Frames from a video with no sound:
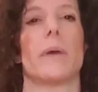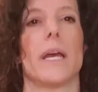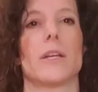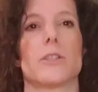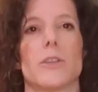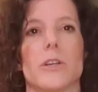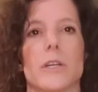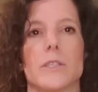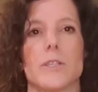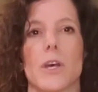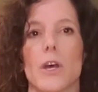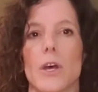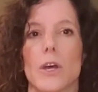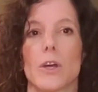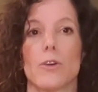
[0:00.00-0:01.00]
baked goods,
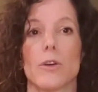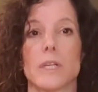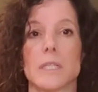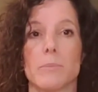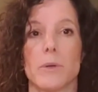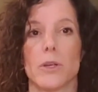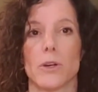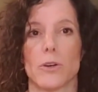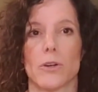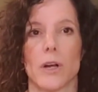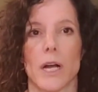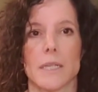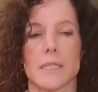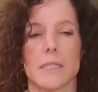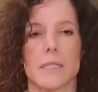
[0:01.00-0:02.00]
crispier
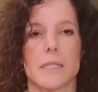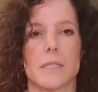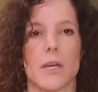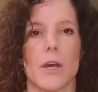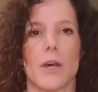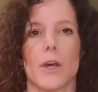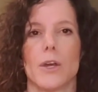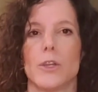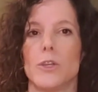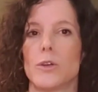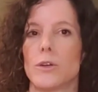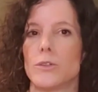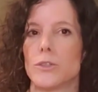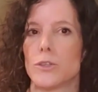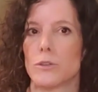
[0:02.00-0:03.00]
crusts. You
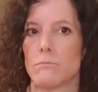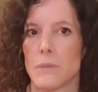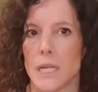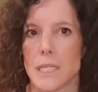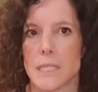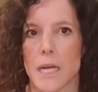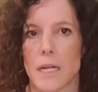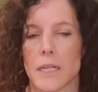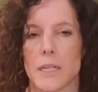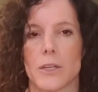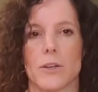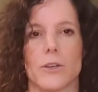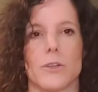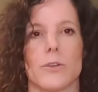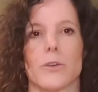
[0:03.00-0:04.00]
can do your meats on
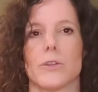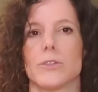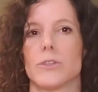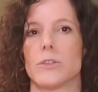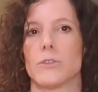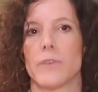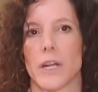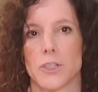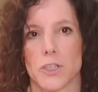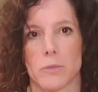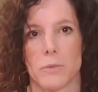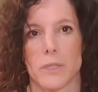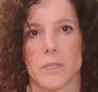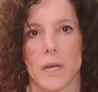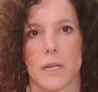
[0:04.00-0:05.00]
here. You can do your
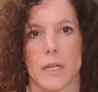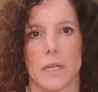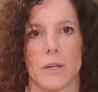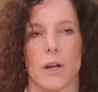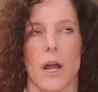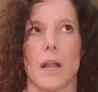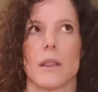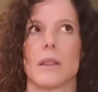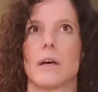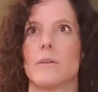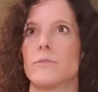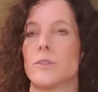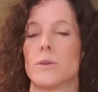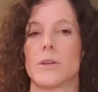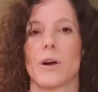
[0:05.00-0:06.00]
vegetables on here. I
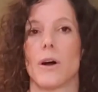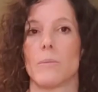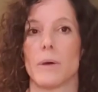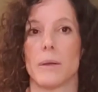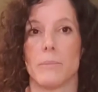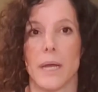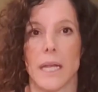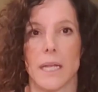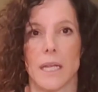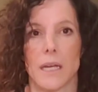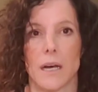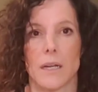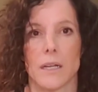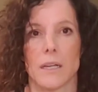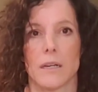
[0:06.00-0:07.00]
love doing all my baking
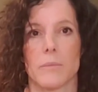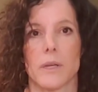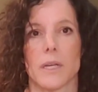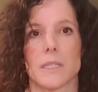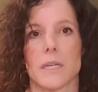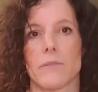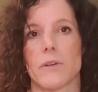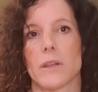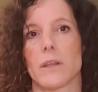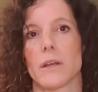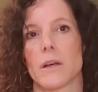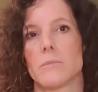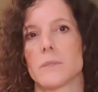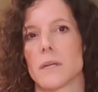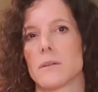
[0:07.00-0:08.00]
on here because everything
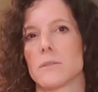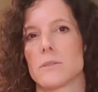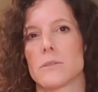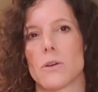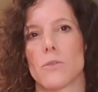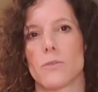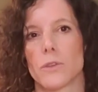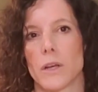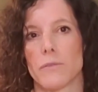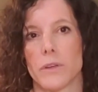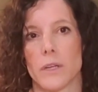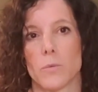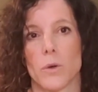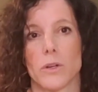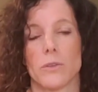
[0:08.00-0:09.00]
comes out so
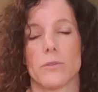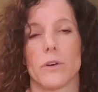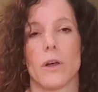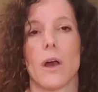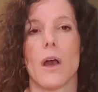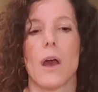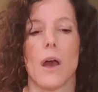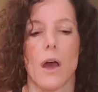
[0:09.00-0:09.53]
fluffy and wonderful.